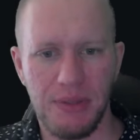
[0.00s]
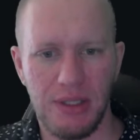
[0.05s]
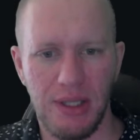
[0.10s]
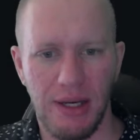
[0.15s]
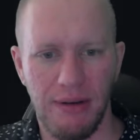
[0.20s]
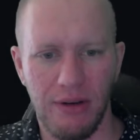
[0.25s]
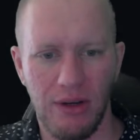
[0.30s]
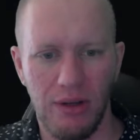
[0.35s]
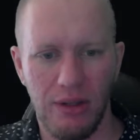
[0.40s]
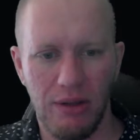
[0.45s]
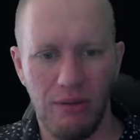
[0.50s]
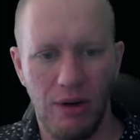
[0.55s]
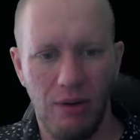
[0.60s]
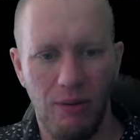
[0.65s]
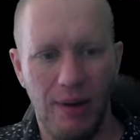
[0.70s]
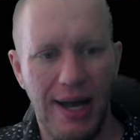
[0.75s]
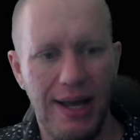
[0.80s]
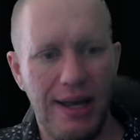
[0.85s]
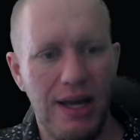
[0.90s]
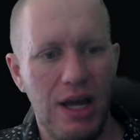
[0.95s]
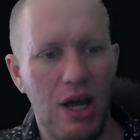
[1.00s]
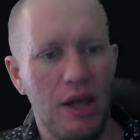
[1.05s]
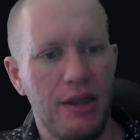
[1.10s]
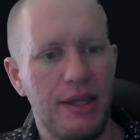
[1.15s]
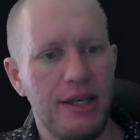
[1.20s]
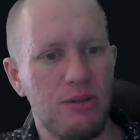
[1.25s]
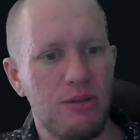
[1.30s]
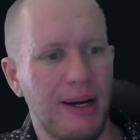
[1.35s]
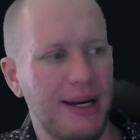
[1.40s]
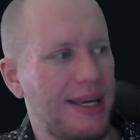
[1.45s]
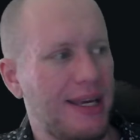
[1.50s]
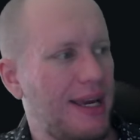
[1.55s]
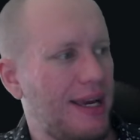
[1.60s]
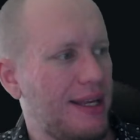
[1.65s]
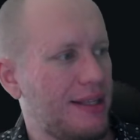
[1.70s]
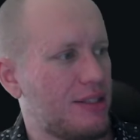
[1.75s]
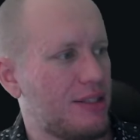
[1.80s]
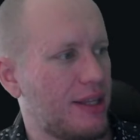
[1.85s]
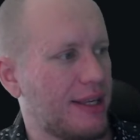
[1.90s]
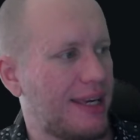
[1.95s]
I've gone the wrong way. This one
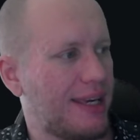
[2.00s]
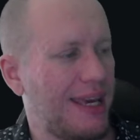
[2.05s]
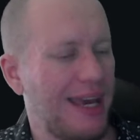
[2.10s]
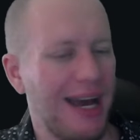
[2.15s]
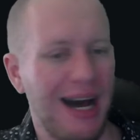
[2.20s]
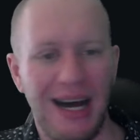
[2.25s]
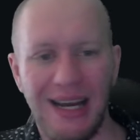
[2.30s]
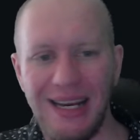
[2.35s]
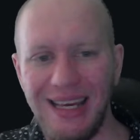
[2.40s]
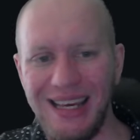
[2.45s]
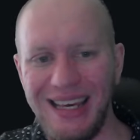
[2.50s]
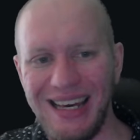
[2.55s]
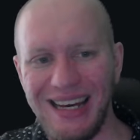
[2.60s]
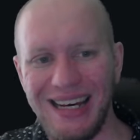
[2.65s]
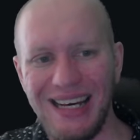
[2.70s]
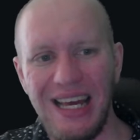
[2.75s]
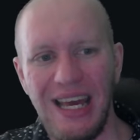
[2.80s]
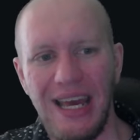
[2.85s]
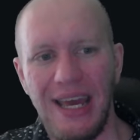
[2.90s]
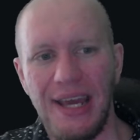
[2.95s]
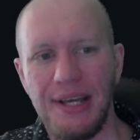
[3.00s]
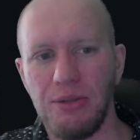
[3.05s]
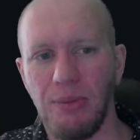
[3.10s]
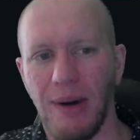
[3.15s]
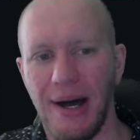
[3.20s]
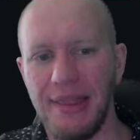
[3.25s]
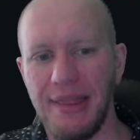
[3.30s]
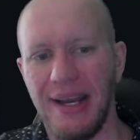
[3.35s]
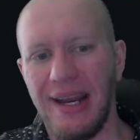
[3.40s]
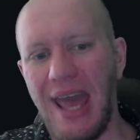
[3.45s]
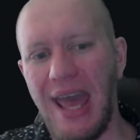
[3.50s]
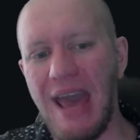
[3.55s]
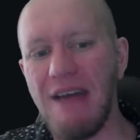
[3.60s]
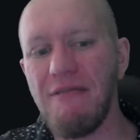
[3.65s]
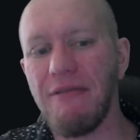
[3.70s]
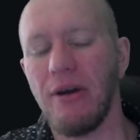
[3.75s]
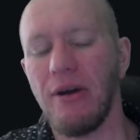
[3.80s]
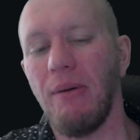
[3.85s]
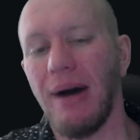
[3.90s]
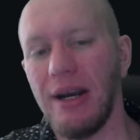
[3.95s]
here, so the Giada here, is one that
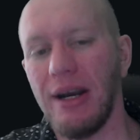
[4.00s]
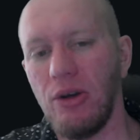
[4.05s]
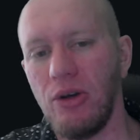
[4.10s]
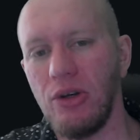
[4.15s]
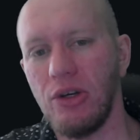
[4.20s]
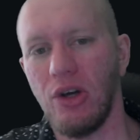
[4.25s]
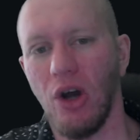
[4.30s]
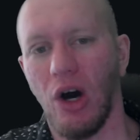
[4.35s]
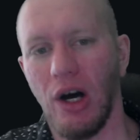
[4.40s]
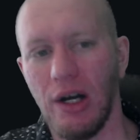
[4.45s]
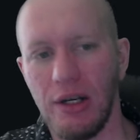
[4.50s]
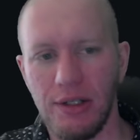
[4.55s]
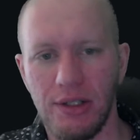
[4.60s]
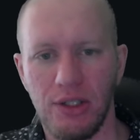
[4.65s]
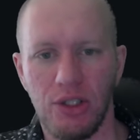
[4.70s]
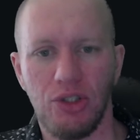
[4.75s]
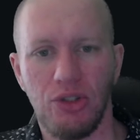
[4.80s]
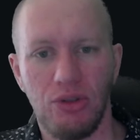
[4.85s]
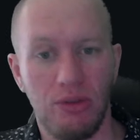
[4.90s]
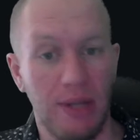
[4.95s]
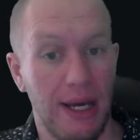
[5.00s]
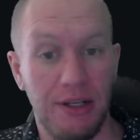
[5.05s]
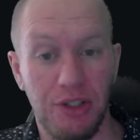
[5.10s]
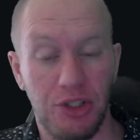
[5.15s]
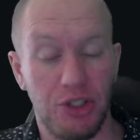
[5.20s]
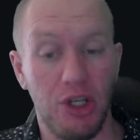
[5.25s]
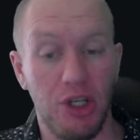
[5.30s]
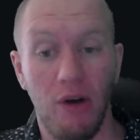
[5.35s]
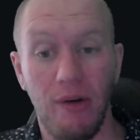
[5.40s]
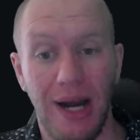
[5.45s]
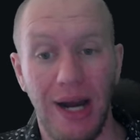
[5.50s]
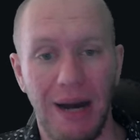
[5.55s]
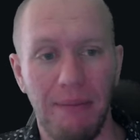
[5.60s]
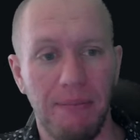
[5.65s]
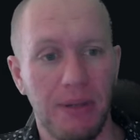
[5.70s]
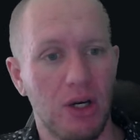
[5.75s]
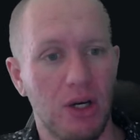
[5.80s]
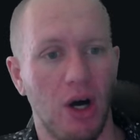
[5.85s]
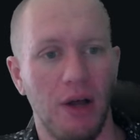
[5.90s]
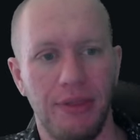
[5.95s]
everyone who got and showed
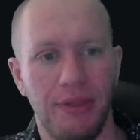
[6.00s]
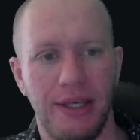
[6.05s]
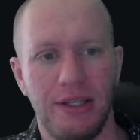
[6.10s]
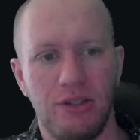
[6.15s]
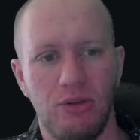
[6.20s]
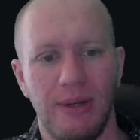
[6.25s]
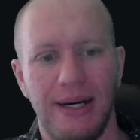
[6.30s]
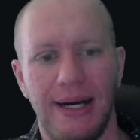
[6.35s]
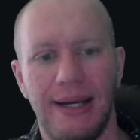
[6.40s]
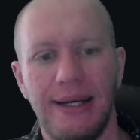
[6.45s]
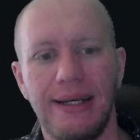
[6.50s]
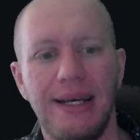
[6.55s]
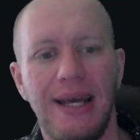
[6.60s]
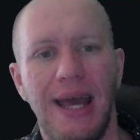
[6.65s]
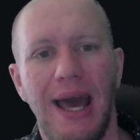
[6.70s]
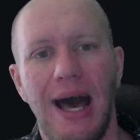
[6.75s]
up got this one.